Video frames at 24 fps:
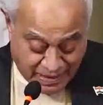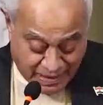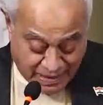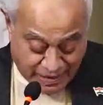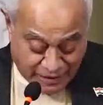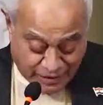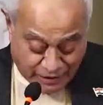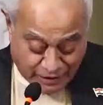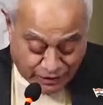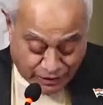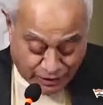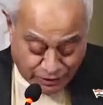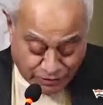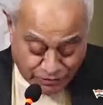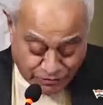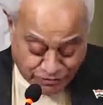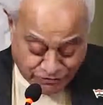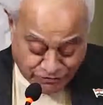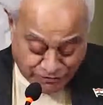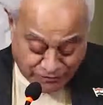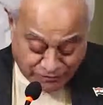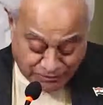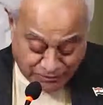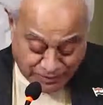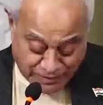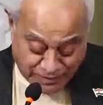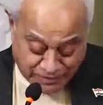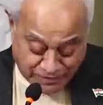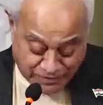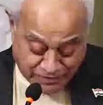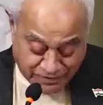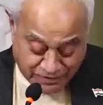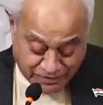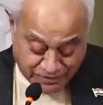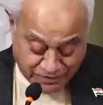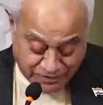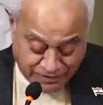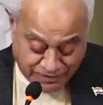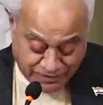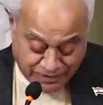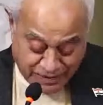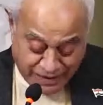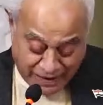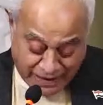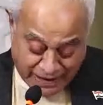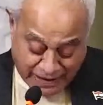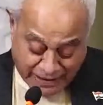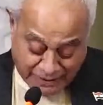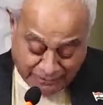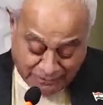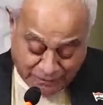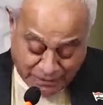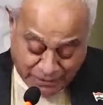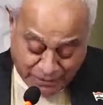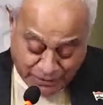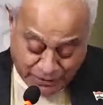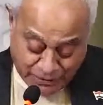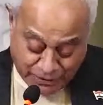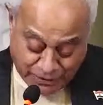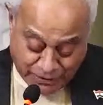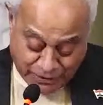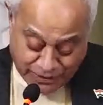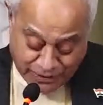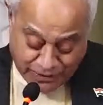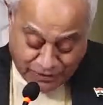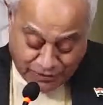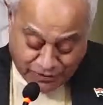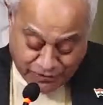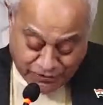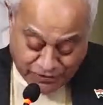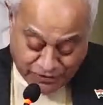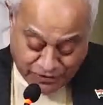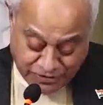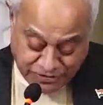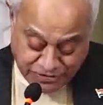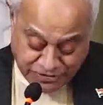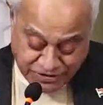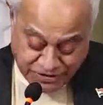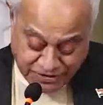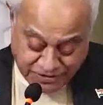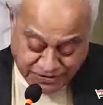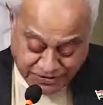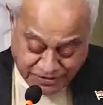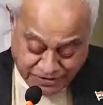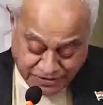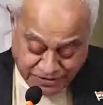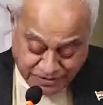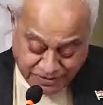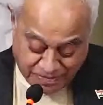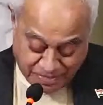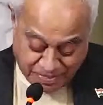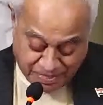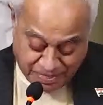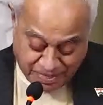inclusive of medicines and periodic consultation.